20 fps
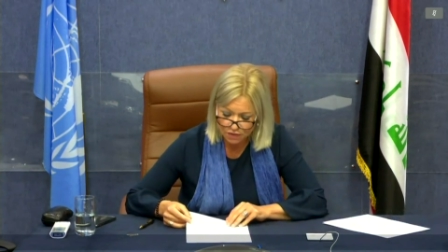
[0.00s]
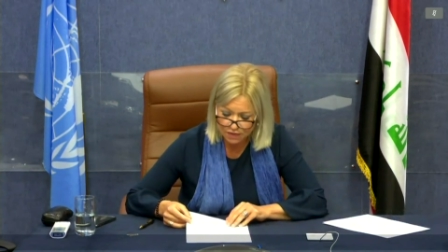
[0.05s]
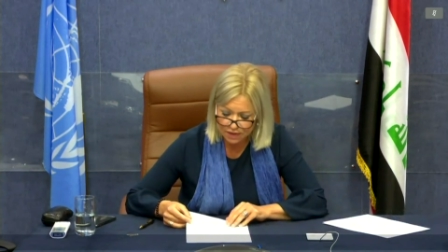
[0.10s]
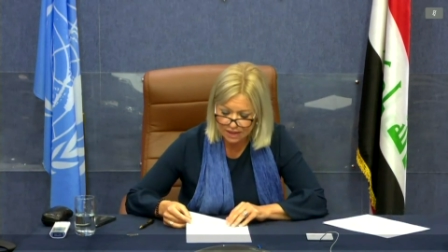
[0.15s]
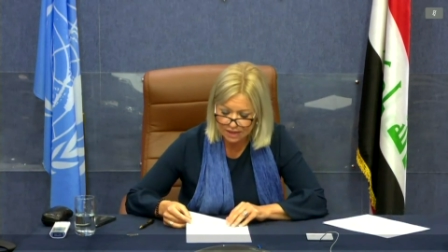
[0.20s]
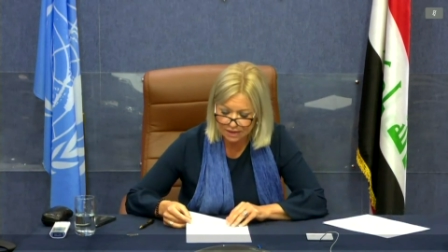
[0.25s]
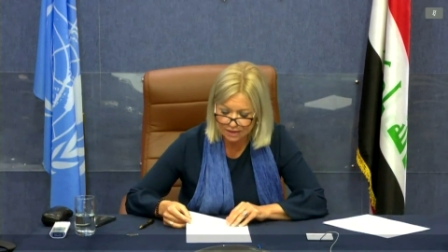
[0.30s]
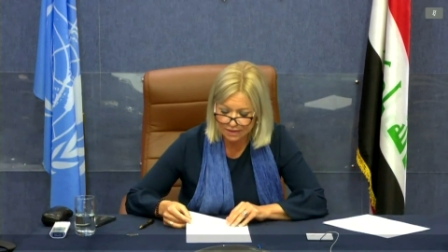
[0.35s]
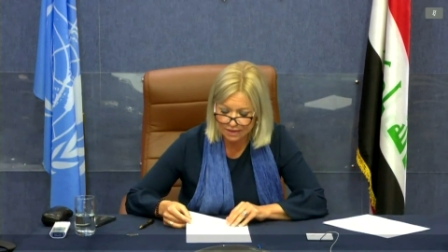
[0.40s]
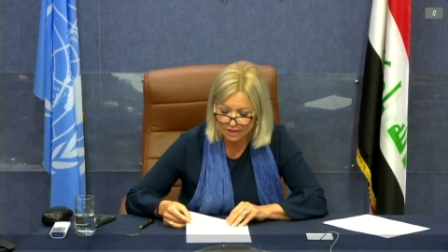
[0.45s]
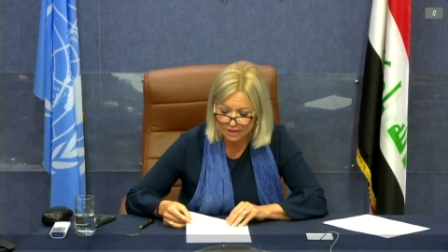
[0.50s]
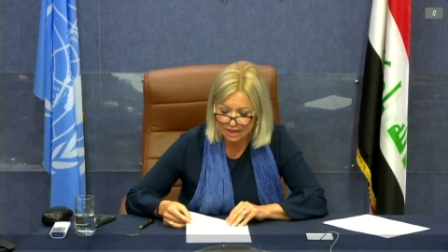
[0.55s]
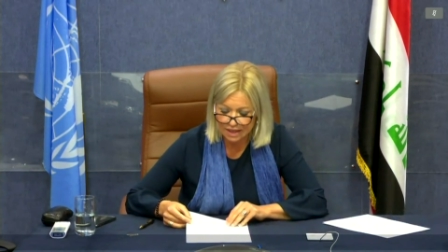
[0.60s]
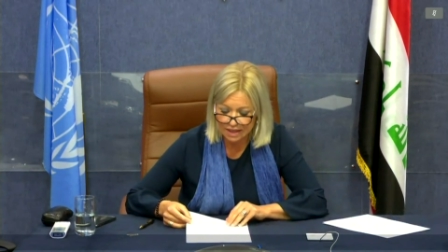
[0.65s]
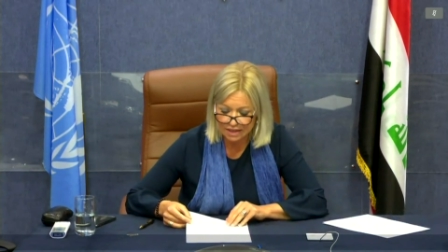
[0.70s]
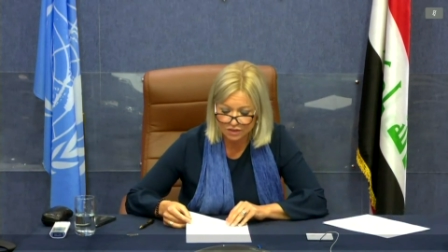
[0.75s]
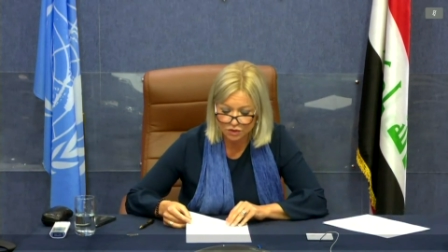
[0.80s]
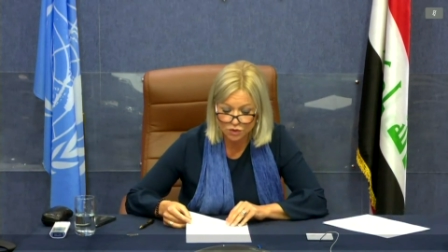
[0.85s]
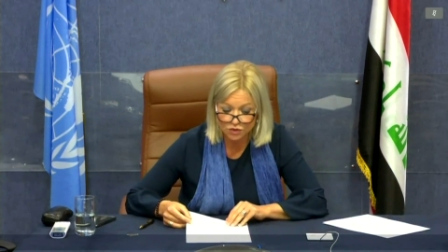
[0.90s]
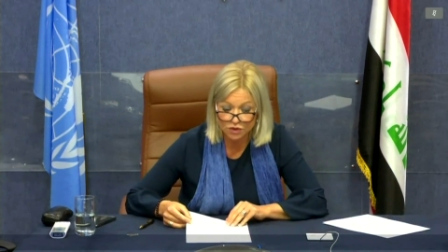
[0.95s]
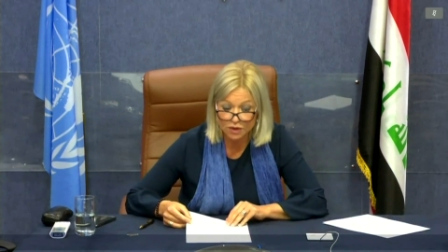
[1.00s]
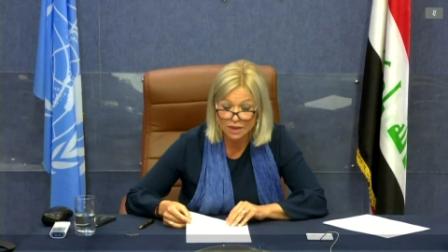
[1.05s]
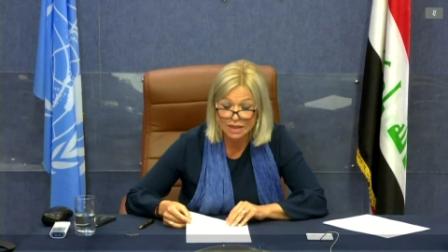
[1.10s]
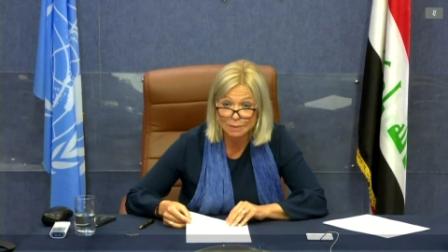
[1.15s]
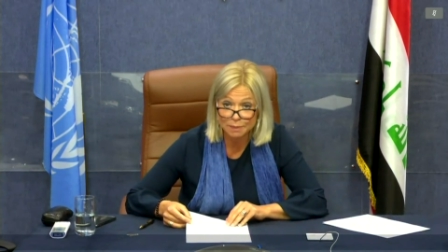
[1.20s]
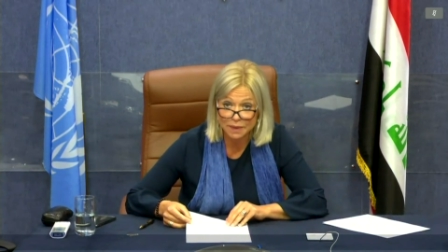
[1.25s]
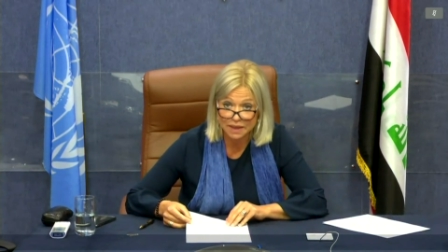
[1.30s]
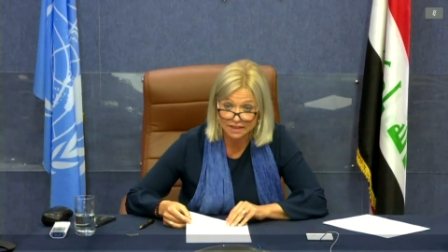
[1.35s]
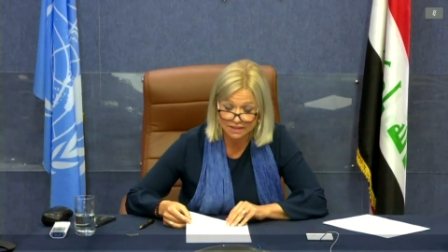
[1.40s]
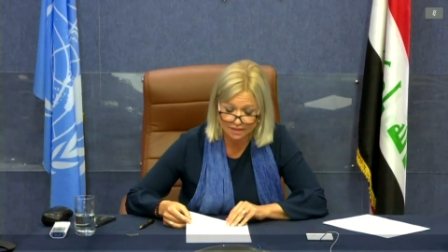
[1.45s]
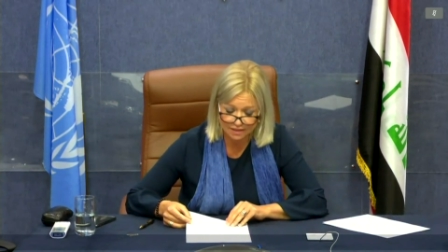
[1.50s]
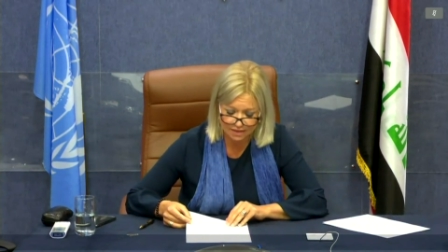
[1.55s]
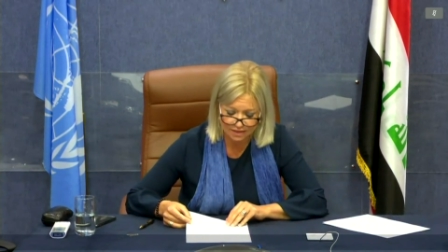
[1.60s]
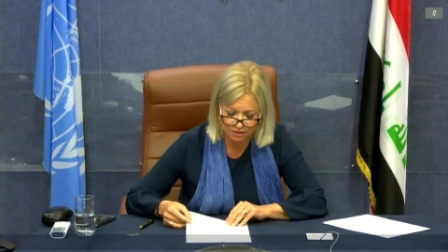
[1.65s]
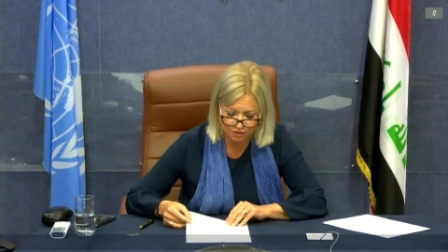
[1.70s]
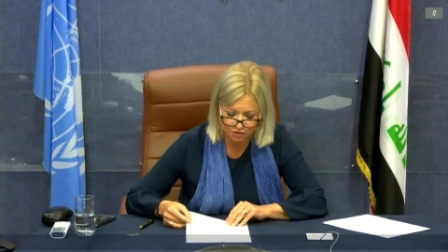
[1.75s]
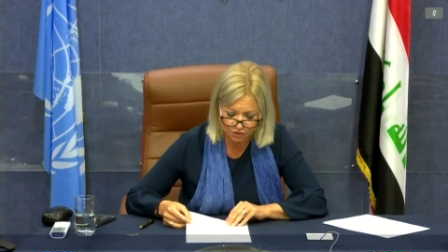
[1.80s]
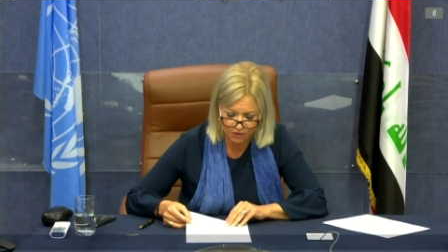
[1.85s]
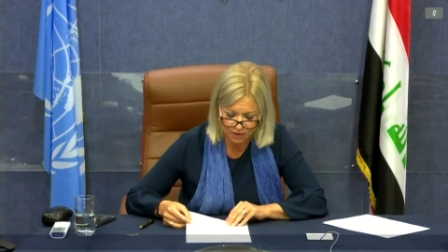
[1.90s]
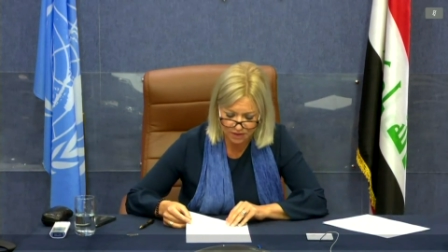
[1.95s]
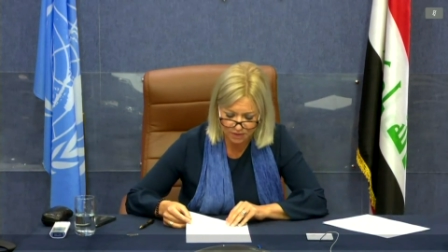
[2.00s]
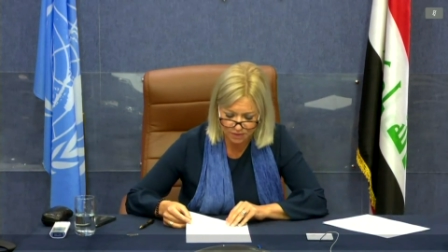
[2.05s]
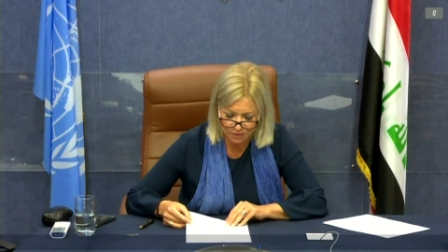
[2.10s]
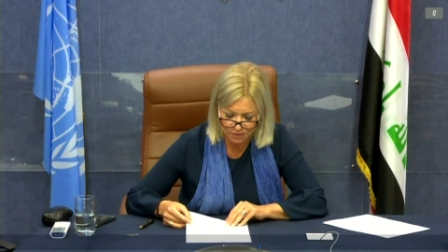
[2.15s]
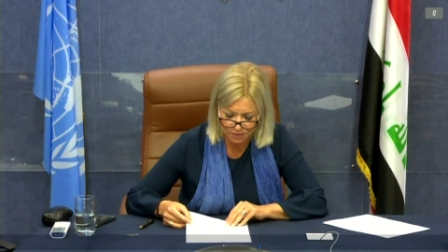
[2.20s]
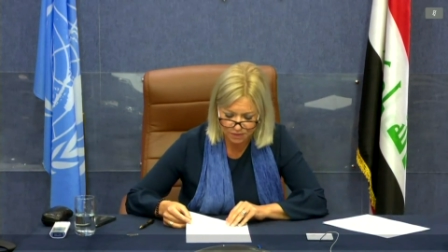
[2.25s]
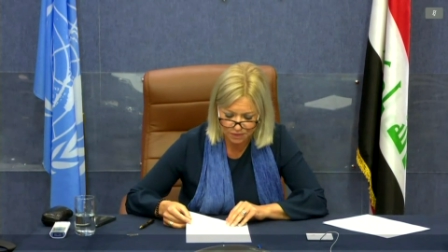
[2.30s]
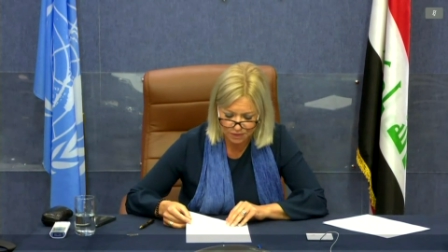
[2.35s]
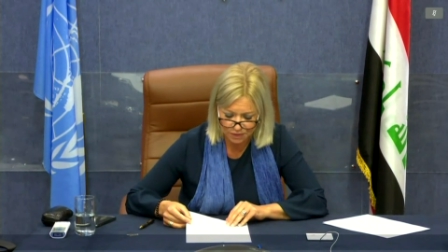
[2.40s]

COVID-19 has also impacted this file.